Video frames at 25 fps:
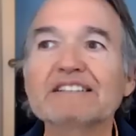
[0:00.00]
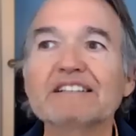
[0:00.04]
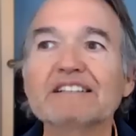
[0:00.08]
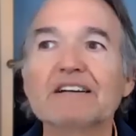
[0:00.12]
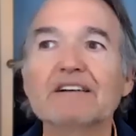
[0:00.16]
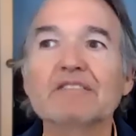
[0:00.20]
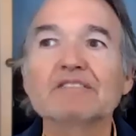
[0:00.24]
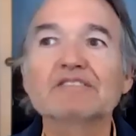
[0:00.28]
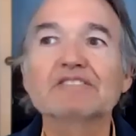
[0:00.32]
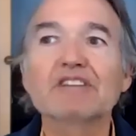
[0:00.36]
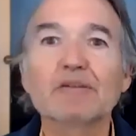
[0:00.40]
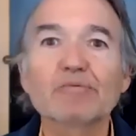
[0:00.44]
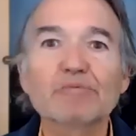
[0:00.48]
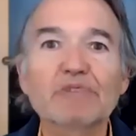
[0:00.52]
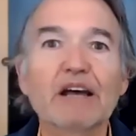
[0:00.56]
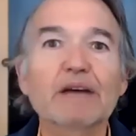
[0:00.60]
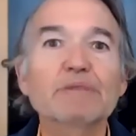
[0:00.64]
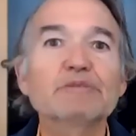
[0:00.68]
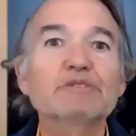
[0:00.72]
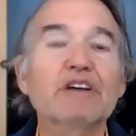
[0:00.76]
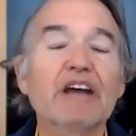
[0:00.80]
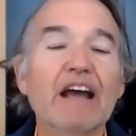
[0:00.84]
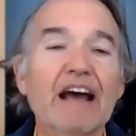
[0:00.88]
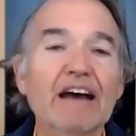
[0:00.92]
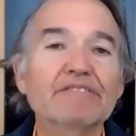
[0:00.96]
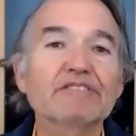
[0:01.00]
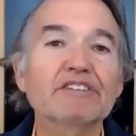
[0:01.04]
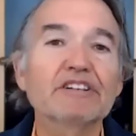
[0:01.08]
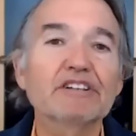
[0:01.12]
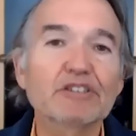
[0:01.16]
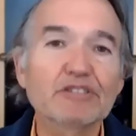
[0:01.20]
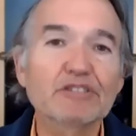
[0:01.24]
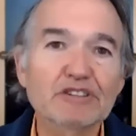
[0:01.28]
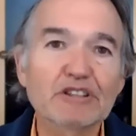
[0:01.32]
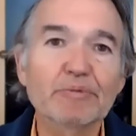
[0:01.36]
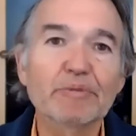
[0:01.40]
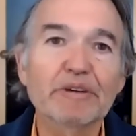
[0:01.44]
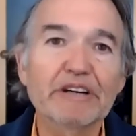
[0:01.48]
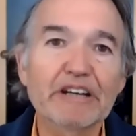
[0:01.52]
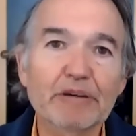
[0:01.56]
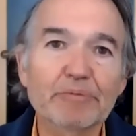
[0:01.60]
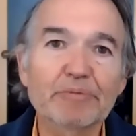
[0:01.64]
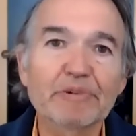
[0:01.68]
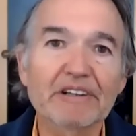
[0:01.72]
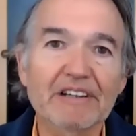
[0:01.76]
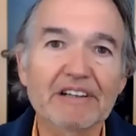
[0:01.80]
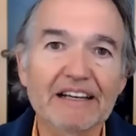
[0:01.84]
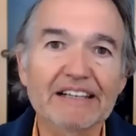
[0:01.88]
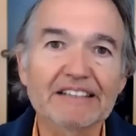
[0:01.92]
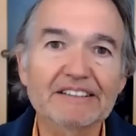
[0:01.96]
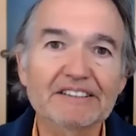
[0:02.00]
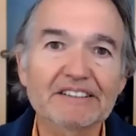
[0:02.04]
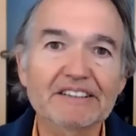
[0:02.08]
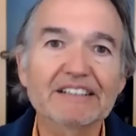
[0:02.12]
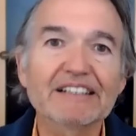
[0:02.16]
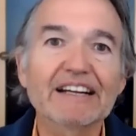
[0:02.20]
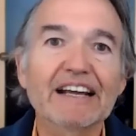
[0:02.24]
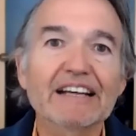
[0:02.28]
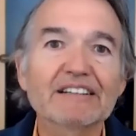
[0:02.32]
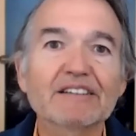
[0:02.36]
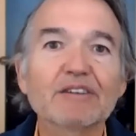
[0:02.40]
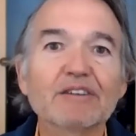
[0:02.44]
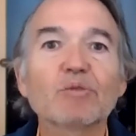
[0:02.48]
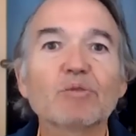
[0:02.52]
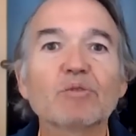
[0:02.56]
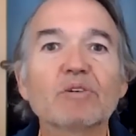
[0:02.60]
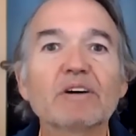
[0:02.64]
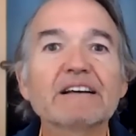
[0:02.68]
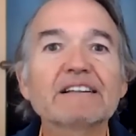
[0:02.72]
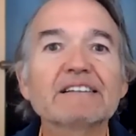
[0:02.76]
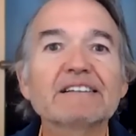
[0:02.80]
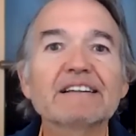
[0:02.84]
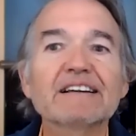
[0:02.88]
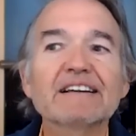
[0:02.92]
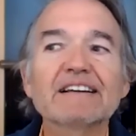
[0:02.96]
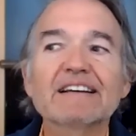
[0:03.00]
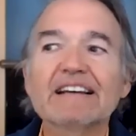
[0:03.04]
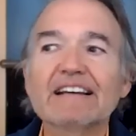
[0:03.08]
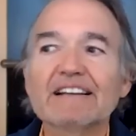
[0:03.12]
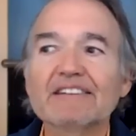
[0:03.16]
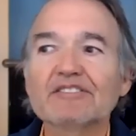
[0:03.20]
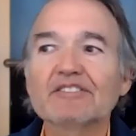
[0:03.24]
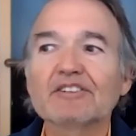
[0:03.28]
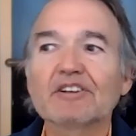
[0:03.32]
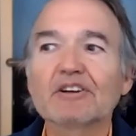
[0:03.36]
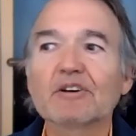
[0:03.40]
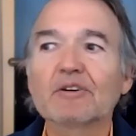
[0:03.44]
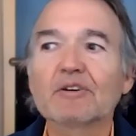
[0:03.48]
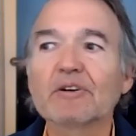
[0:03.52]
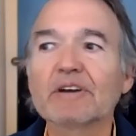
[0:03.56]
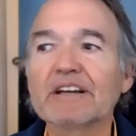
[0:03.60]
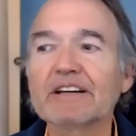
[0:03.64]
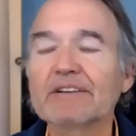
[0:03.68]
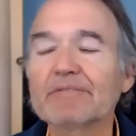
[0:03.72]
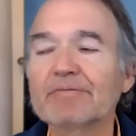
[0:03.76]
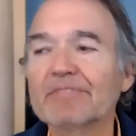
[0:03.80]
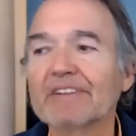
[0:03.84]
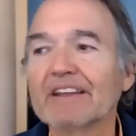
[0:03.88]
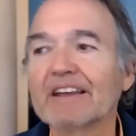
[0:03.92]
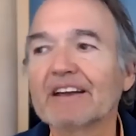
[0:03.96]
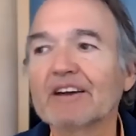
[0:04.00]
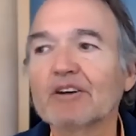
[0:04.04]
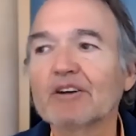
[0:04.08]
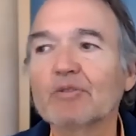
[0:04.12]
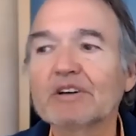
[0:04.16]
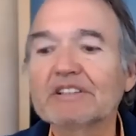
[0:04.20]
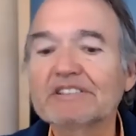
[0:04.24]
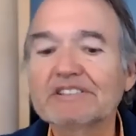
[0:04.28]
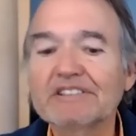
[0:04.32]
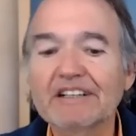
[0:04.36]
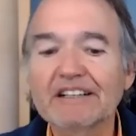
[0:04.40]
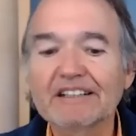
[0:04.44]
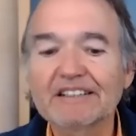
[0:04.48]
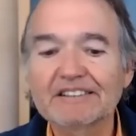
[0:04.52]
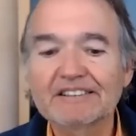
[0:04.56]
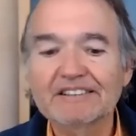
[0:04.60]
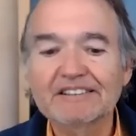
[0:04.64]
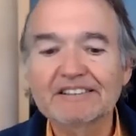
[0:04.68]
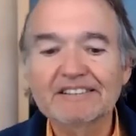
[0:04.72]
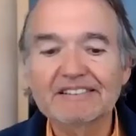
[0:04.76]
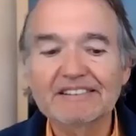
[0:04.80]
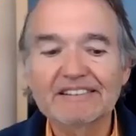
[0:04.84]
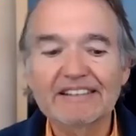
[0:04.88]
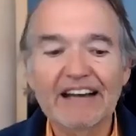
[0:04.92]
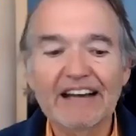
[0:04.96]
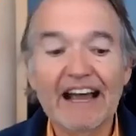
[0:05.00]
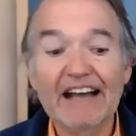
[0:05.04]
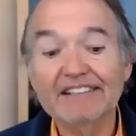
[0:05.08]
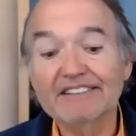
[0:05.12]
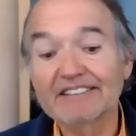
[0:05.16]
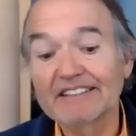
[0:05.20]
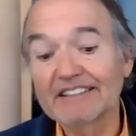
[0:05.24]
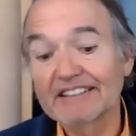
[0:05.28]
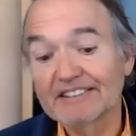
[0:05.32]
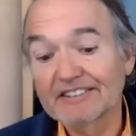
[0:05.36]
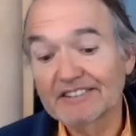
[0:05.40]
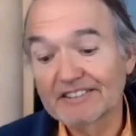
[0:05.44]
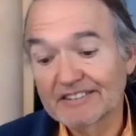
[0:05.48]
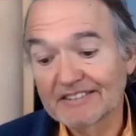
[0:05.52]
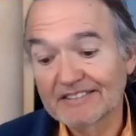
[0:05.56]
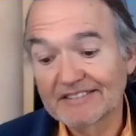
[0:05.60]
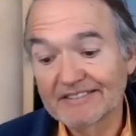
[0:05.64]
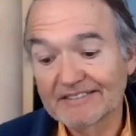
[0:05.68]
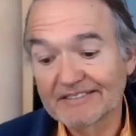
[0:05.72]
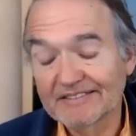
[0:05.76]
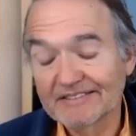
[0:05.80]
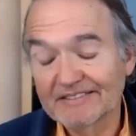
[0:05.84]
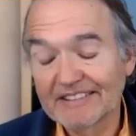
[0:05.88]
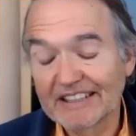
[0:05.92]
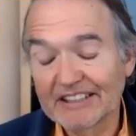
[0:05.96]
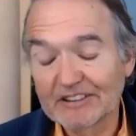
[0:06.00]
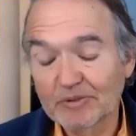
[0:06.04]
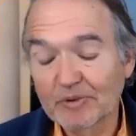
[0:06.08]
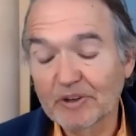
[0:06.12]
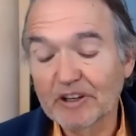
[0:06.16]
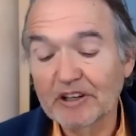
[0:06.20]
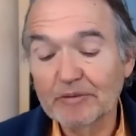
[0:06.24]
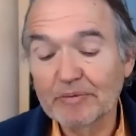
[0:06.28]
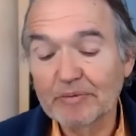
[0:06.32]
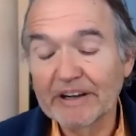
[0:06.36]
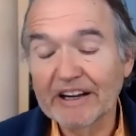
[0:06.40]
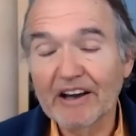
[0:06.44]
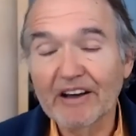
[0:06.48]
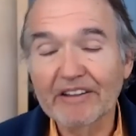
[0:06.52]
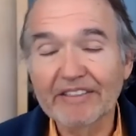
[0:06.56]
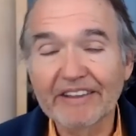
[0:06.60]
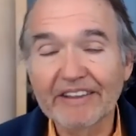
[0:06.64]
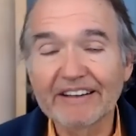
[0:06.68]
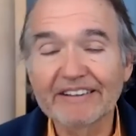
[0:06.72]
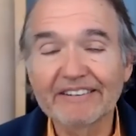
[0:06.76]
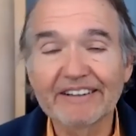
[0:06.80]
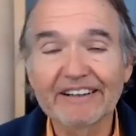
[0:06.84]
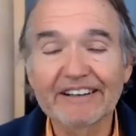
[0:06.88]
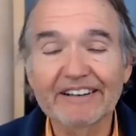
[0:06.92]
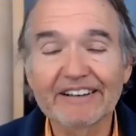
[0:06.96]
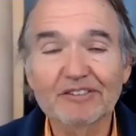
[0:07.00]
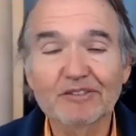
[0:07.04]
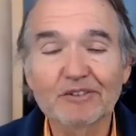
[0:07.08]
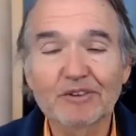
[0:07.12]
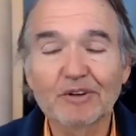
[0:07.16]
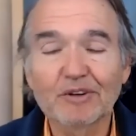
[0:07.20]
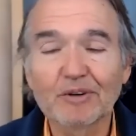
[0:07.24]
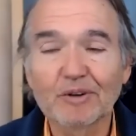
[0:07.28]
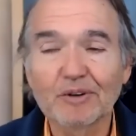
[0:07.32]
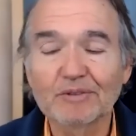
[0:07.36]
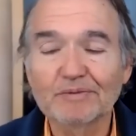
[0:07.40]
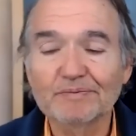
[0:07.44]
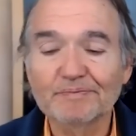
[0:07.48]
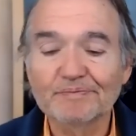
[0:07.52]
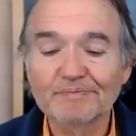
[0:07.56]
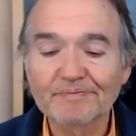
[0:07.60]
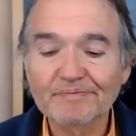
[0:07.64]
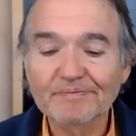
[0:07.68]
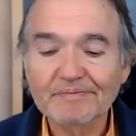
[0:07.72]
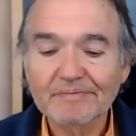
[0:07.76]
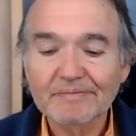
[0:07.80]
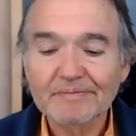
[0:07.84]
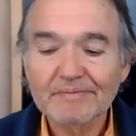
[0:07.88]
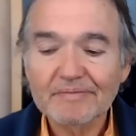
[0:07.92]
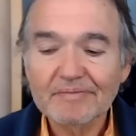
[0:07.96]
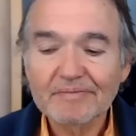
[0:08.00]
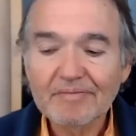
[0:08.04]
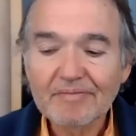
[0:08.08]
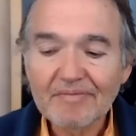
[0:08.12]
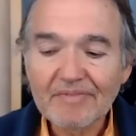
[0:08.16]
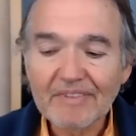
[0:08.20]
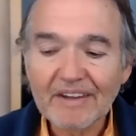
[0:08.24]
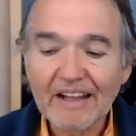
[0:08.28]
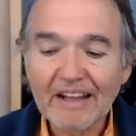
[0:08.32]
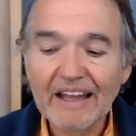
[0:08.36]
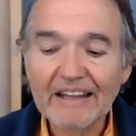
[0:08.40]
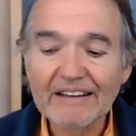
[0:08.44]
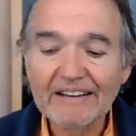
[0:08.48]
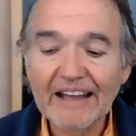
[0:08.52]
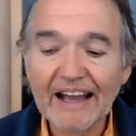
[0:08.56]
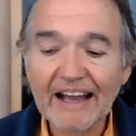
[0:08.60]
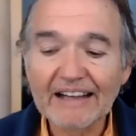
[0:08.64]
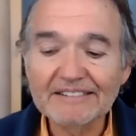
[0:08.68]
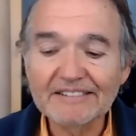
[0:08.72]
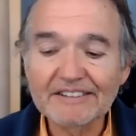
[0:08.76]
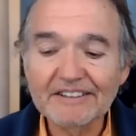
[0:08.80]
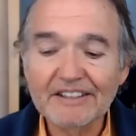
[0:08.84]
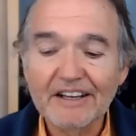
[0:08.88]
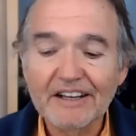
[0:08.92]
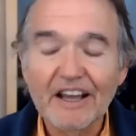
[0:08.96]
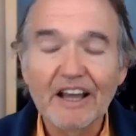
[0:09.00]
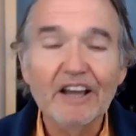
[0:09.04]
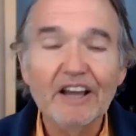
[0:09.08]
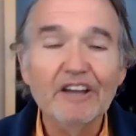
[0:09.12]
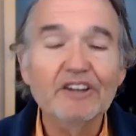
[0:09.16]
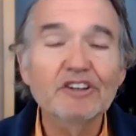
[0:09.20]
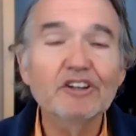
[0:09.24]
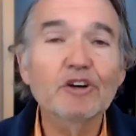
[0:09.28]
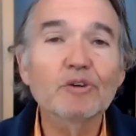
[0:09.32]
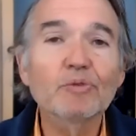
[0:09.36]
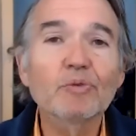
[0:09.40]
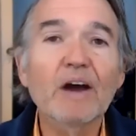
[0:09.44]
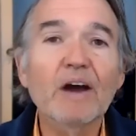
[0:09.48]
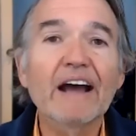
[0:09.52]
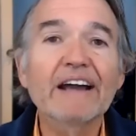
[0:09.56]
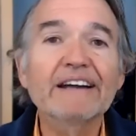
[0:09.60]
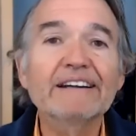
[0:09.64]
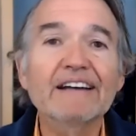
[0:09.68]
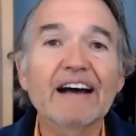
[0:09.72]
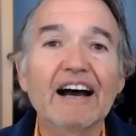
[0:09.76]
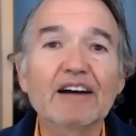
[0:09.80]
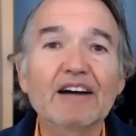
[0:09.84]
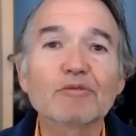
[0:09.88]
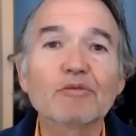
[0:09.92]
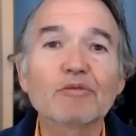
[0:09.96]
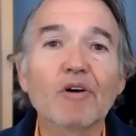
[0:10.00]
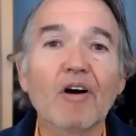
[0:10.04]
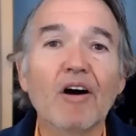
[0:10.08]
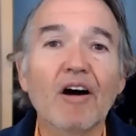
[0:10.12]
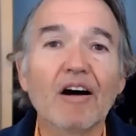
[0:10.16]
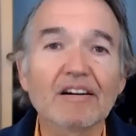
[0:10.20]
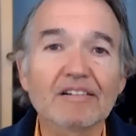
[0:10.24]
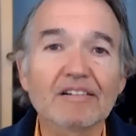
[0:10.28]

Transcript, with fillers: sometimes you have to use a manipulation at the at the nth degree which is and actually it's it's really being authentic too and that's you're right i'm wrong